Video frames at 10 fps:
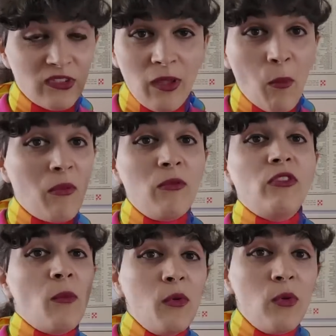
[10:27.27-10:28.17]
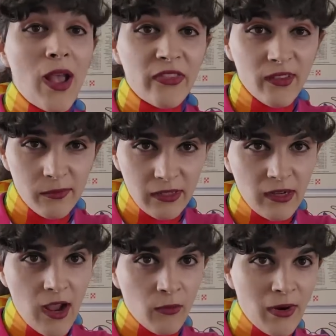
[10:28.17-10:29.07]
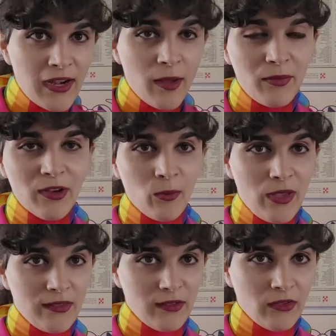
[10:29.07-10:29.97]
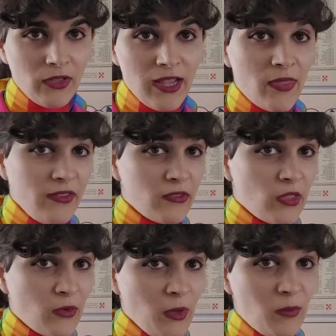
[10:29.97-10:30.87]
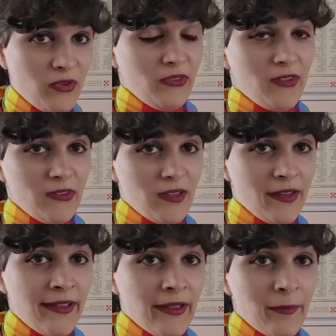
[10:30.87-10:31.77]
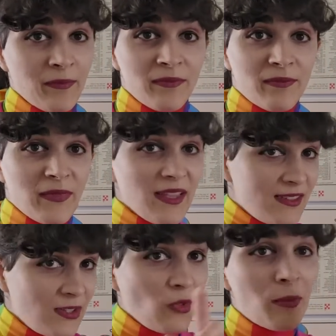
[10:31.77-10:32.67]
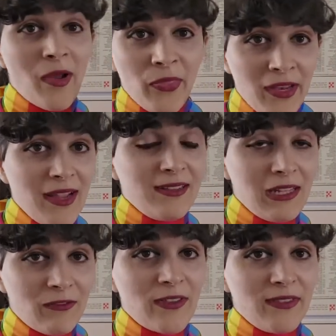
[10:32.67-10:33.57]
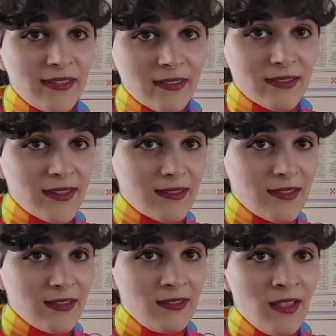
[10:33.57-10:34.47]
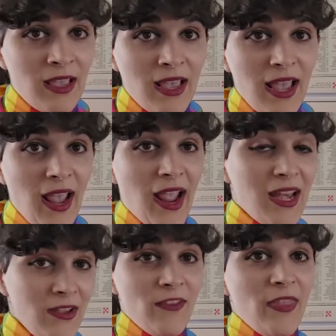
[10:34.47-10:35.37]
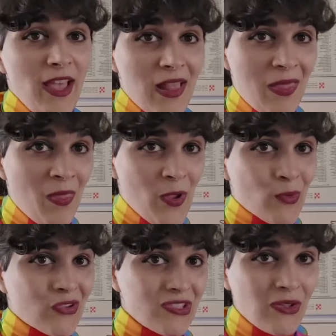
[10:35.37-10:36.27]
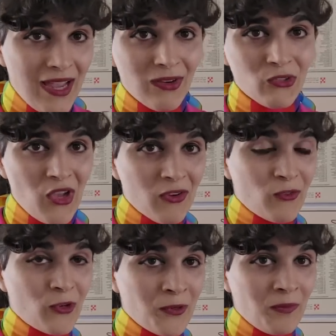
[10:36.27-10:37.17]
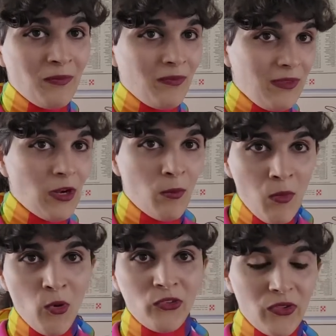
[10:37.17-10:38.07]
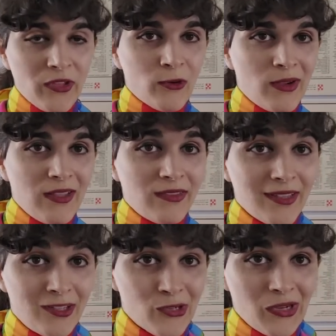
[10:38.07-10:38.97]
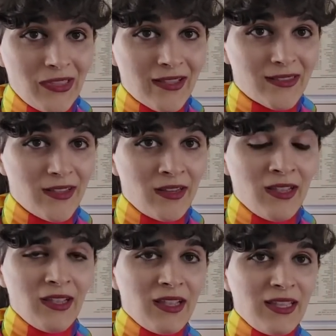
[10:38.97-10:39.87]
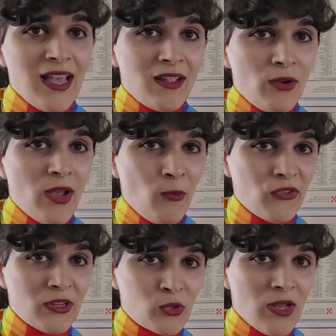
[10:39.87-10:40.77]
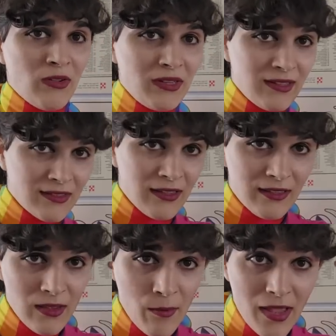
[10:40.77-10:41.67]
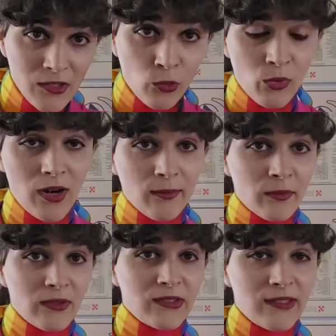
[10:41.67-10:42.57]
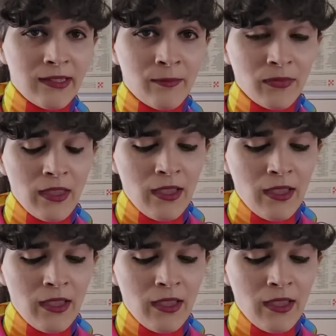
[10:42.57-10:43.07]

someone who had something not right up here, basically. And this theory persisted until about the 1950s and 60s. And even then, there were still hangers-on for, most of the 20th century that said, yeah, no, homosexuality is a mental problem, you see.